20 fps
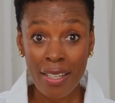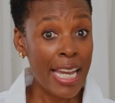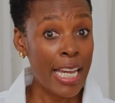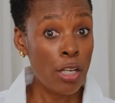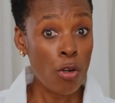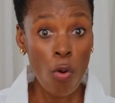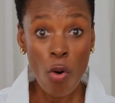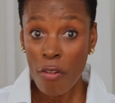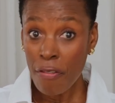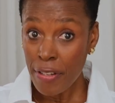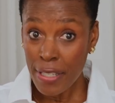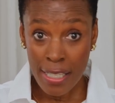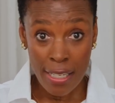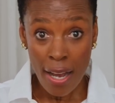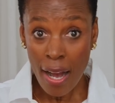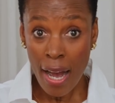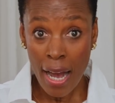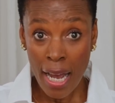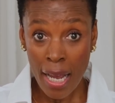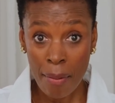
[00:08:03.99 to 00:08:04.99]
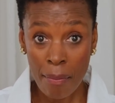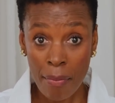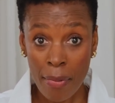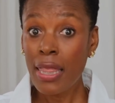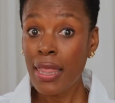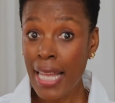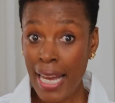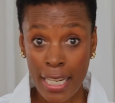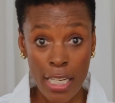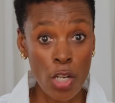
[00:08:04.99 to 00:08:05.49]
And over time,
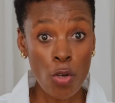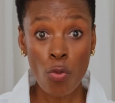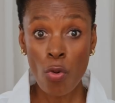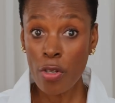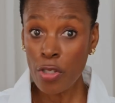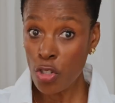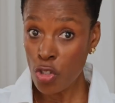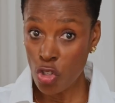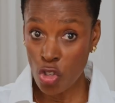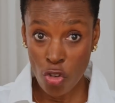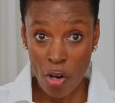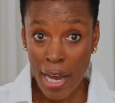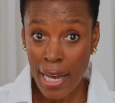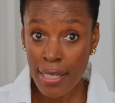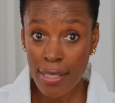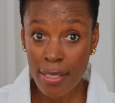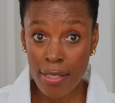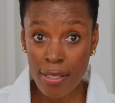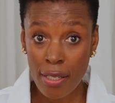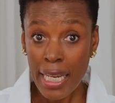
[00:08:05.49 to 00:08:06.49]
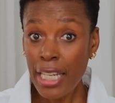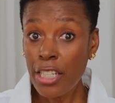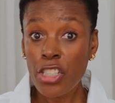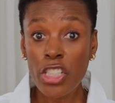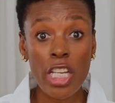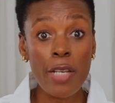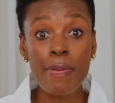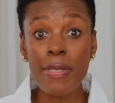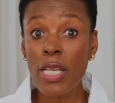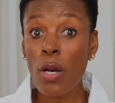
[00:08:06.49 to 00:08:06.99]
that erodes trust, it
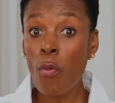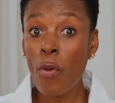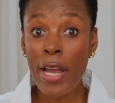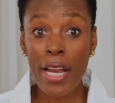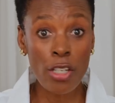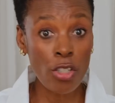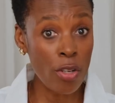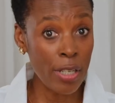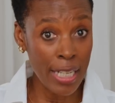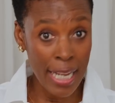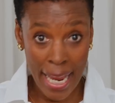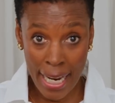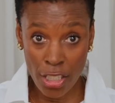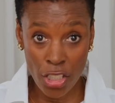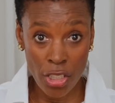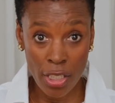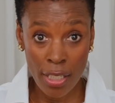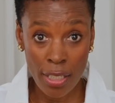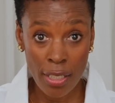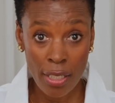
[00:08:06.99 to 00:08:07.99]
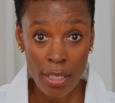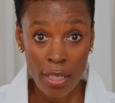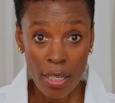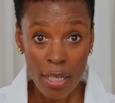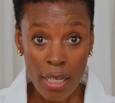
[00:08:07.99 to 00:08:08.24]
chips away at connection.